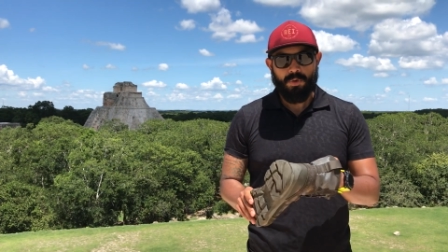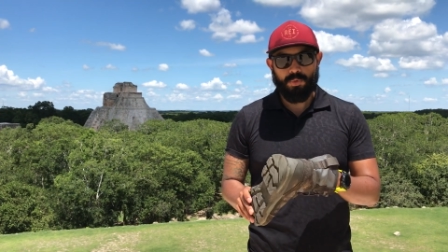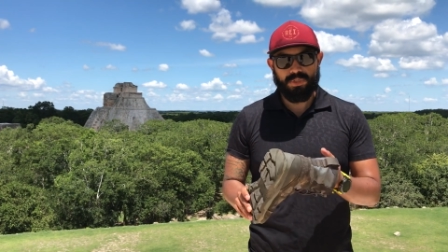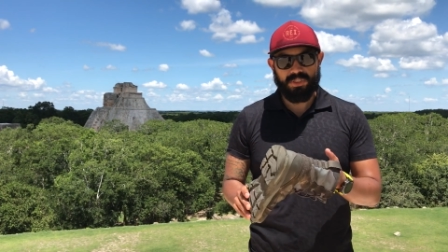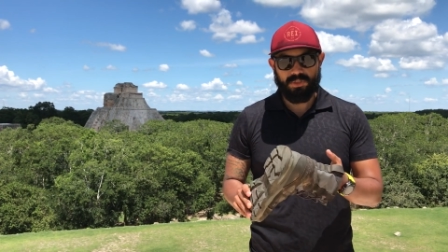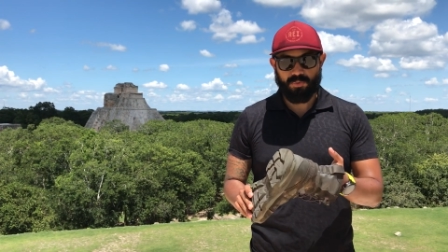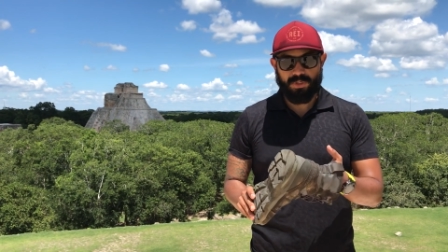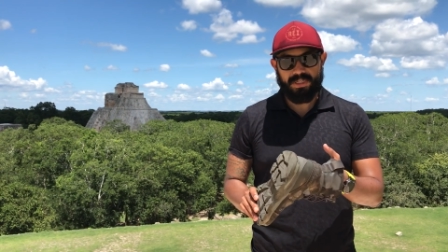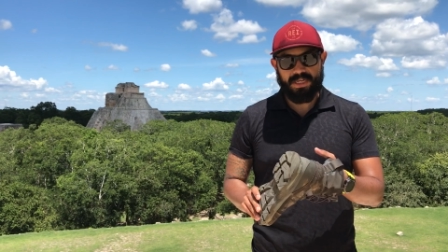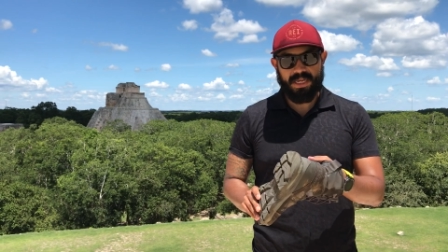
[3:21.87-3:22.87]
which is
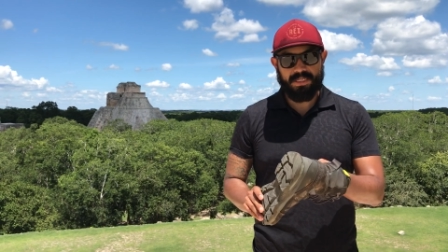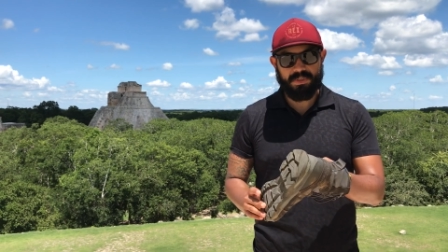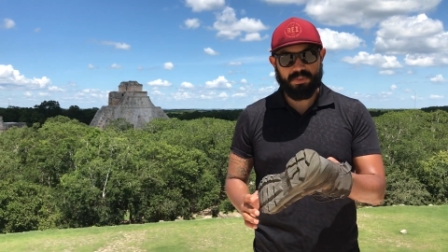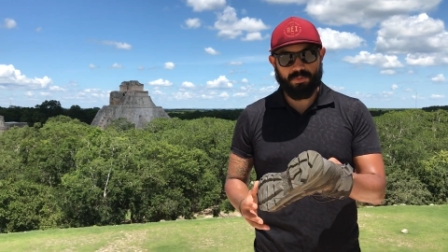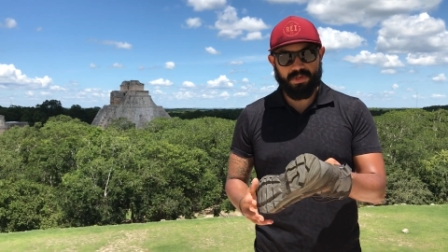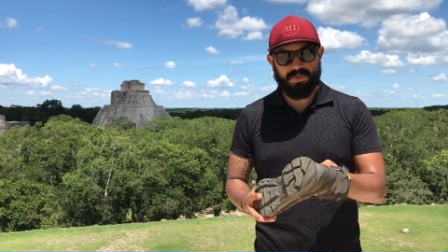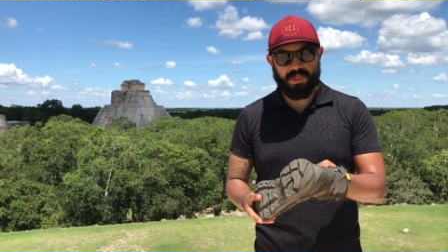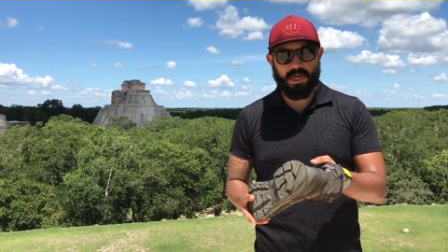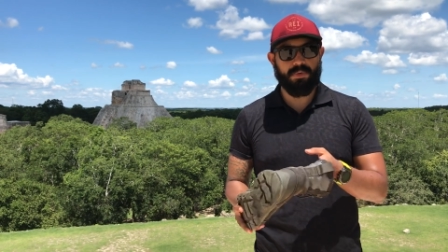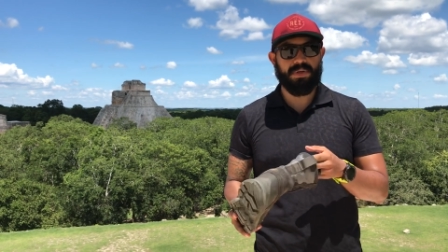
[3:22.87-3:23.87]
really nice, because one of the
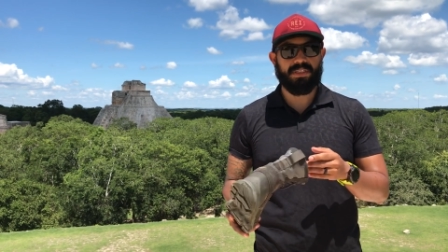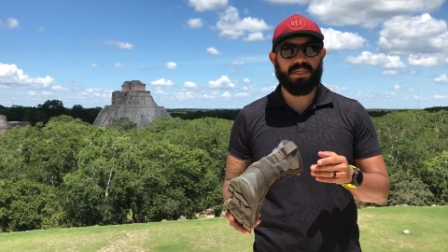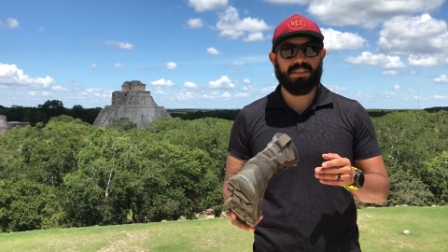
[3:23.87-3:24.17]
compromises that